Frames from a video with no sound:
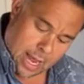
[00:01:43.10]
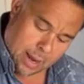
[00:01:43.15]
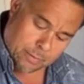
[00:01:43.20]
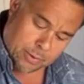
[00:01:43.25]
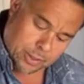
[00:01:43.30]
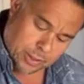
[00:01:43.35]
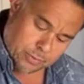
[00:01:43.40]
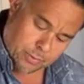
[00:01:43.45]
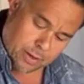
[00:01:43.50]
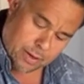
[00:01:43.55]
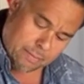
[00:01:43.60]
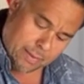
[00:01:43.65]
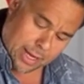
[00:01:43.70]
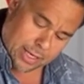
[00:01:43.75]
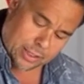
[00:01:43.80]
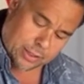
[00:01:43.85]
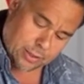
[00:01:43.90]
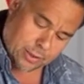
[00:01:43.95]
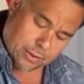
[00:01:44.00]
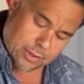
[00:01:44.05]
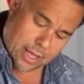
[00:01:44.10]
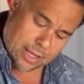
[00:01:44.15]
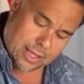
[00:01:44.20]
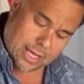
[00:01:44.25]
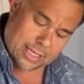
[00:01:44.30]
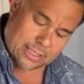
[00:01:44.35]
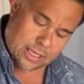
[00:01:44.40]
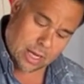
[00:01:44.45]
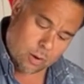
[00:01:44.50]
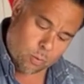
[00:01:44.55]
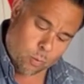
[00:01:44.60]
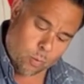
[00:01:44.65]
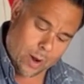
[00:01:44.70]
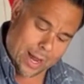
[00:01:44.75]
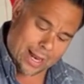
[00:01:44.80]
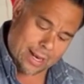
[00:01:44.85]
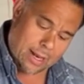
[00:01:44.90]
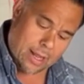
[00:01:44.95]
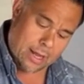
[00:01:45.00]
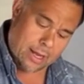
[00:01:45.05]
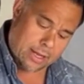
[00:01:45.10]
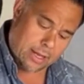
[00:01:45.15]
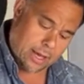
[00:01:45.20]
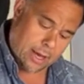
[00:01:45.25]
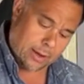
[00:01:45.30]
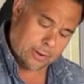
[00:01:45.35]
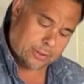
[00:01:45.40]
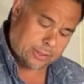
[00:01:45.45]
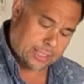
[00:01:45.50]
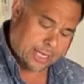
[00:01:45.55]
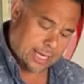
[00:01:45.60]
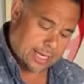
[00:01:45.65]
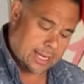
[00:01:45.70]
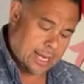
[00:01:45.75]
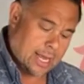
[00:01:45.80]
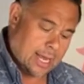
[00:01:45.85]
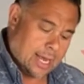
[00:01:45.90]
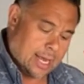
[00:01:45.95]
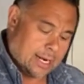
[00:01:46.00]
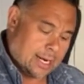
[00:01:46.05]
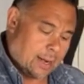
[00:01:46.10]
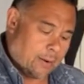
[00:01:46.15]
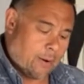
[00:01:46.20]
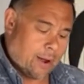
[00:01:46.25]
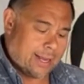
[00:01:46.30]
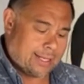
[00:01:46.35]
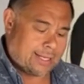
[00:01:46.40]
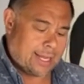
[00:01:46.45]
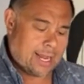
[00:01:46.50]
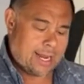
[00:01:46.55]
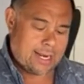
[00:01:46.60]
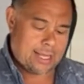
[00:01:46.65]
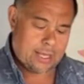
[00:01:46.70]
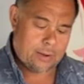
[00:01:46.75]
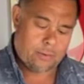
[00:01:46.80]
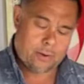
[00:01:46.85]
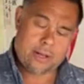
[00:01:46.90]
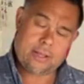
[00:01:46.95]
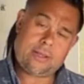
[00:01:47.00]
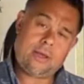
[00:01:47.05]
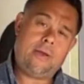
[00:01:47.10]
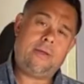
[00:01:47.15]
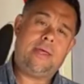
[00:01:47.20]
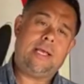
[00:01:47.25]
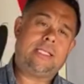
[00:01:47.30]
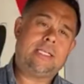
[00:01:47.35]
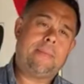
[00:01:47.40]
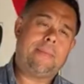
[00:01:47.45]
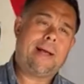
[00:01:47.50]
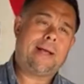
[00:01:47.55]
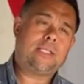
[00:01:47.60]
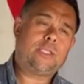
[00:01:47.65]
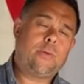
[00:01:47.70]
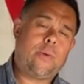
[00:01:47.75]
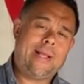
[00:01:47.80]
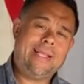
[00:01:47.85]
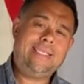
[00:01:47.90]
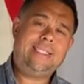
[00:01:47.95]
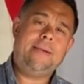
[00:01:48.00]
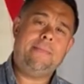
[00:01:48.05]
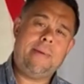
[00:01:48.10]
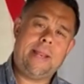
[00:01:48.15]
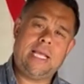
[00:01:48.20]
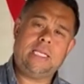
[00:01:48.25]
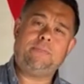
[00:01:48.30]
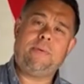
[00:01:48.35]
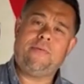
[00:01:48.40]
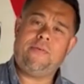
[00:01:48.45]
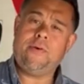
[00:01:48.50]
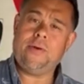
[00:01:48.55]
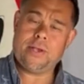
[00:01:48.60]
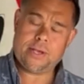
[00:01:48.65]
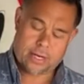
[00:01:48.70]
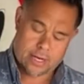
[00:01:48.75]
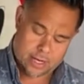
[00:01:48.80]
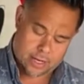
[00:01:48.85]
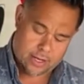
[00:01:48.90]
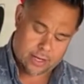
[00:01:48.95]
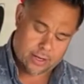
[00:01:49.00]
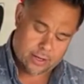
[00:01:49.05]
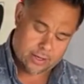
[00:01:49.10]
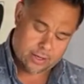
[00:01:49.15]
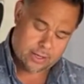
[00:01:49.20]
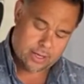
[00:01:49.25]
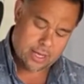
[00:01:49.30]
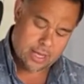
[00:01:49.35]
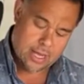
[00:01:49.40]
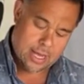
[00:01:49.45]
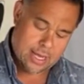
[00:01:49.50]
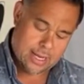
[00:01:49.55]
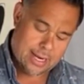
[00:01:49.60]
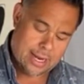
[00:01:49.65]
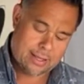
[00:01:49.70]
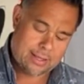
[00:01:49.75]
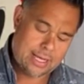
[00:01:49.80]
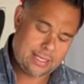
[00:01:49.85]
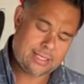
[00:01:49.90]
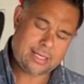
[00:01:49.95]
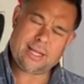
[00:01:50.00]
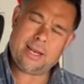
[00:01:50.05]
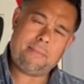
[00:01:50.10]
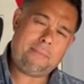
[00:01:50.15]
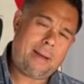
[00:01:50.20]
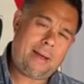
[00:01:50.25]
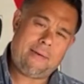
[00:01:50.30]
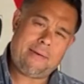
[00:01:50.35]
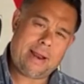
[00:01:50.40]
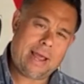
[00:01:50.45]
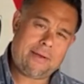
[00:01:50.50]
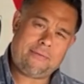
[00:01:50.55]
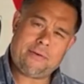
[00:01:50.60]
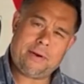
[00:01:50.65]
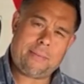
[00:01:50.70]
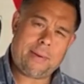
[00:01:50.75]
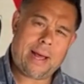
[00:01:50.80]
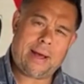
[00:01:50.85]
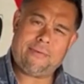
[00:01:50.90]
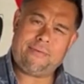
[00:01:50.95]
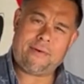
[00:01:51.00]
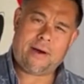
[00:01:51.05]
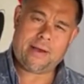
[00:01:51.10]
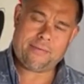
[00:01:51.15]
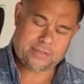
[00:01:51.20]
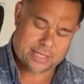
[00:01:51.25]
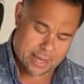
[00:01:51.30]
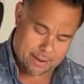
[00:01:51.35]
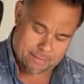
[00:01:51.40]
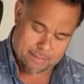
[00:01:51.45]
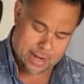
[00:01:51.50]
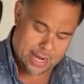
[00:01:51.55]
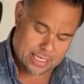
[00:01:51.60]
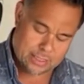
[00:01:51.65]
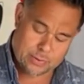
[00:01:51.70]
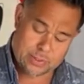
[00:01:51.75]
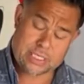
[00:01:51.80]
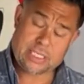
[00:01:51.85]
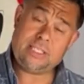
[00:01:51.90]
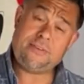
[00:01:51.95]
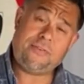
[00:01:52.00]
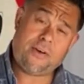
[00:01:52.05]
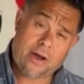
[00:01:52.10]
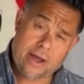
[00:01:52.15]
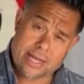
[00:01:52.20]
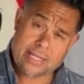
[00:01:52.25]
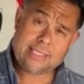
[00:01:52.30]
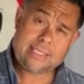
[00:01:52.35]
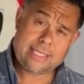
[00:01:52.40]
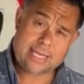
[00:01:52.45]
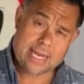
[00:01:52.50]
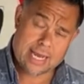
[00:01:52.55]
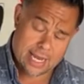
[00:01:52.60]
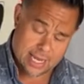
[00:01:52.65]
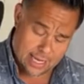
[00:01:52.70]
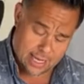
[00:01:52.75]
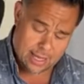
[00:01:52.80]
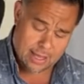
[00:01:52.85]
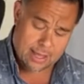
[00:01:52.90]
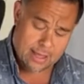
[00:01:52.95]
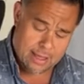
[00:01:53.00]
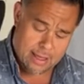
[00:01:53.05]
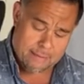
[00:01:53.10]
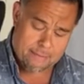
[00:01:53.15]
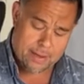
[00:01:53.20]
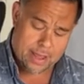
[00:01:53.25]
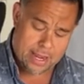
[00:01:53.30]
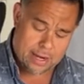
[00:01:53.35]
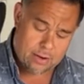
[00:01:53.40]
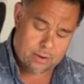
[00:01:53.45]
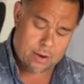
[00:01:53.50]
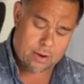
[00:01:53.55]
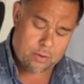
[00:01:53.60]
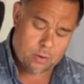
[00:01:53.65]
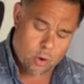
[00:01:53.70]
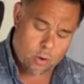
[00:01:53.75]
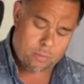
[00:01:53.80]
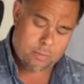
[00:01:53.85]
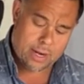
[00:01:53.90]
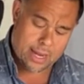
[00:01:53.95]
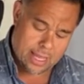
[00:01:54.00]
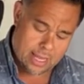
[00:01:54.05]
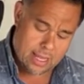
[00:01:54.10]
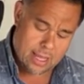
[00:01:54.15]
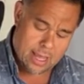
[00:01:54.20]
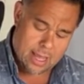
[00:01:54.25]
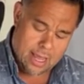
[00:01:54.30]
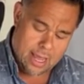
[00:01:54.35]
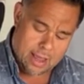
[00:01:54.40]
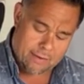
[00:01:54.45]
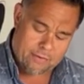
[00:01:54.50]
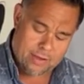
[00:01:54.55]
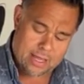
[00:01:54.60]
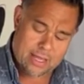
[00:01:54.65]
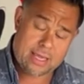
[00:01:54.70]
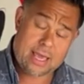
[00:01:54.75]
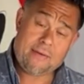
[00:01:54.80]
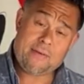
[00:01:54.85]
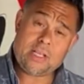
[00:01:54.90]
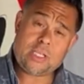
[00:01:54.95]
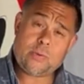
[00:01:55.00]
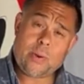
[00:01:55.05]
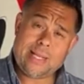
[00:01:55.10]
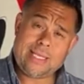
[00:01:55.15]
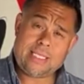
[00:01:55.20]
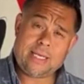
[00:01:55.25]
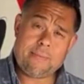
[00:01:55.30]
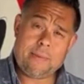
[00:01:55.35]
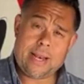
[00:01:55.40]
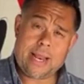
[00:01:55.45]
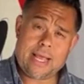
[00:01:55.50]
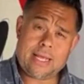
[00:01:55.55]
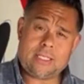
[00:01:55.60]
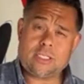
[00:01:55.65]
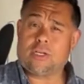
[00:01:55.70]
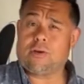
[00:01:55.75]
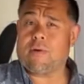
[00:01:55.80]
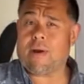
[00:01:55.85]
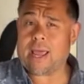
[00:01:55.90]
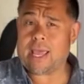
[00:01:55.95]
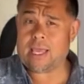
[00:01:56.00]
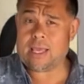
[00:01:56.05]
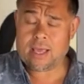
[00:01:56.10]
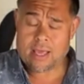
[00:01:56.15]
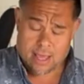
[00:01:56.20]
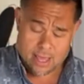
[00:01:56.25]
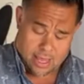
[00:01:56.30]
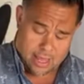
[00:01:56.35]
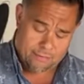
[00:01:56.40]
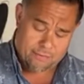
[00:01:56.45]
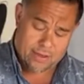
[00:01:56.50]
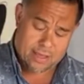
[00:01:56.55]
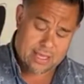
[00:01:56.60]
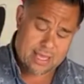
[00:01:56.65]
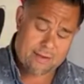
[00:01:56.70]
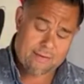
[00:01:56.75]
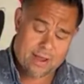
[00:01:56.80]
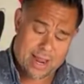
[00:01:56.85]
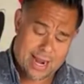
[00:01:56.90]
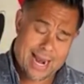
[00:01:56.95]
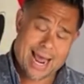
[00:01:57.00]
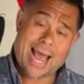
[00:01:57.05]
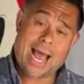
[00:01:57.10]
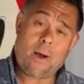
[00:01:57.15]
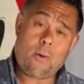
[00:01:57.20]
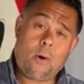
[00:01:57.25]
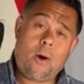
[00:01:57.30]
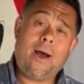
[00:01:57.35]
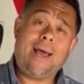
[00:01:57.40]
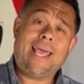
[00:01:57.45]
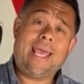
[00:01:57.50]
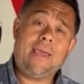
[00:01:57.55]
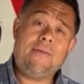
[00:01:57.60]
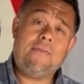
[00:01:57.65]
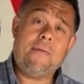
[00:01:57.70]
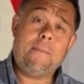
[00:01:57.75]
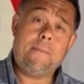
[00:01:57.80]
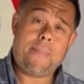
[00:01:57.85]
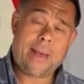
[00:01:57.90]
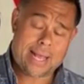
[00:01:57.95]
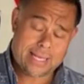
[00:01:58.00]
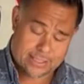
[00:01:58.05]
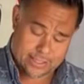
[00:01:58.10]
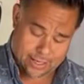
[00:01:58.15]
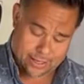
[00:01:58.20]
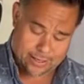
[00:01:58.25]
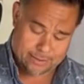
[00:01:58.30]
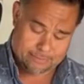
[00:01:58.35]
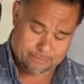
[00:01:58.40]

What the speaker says: And we just want to make sure that these are well coated. Now, ideally, you want to do this about 20 minutes before you're going to cook. Now, these are going to marinate for about 5-10 minutes, which is fine today. But normally, if you can give it 20 minutes, great. If you can give it an hour, even better.